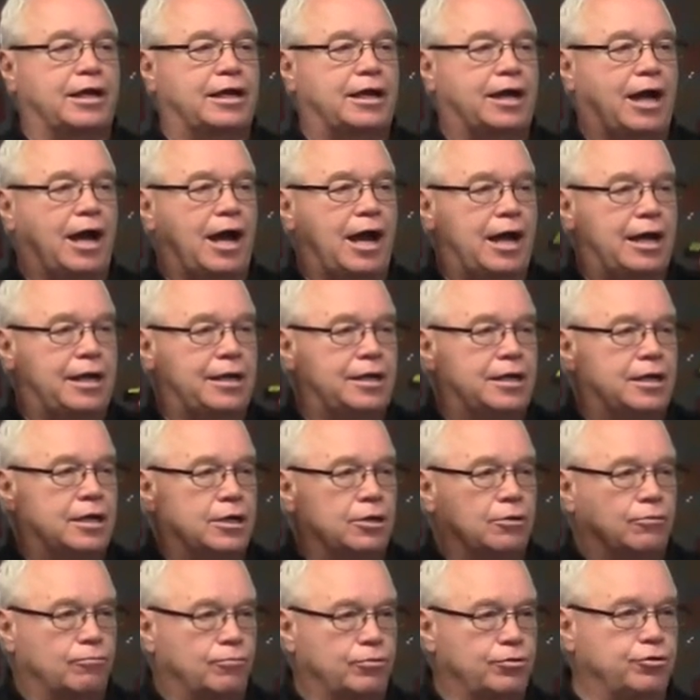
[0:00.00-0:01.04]
God
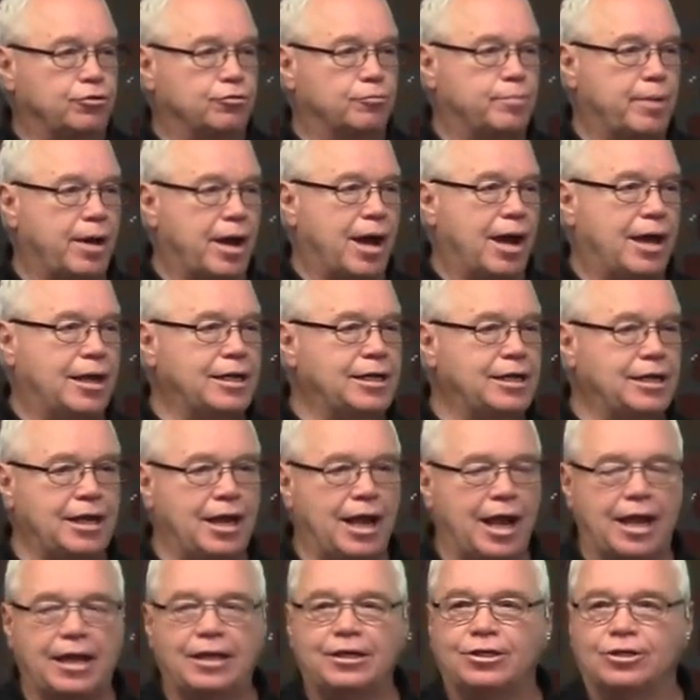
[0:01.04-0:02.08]
with your body
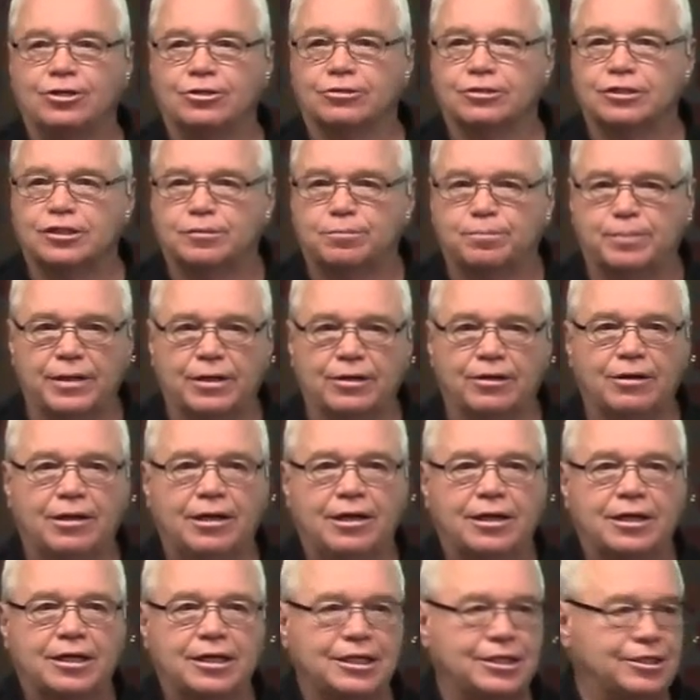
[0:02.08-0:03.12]
and your
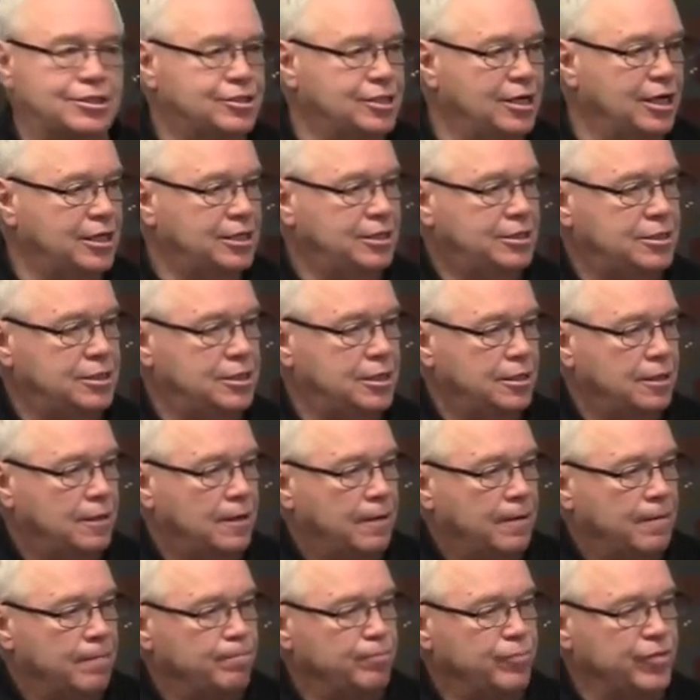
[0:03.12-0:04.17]
spirit, he says.
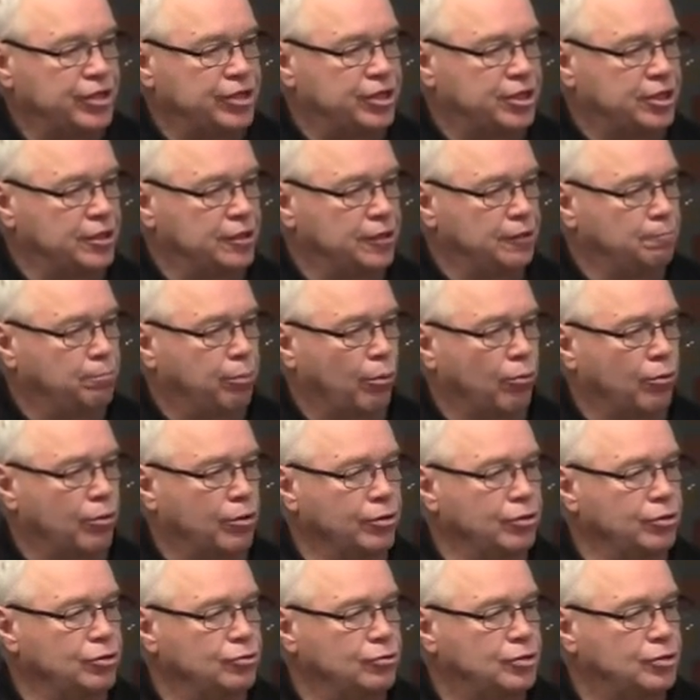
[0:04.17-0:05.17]
This is an important New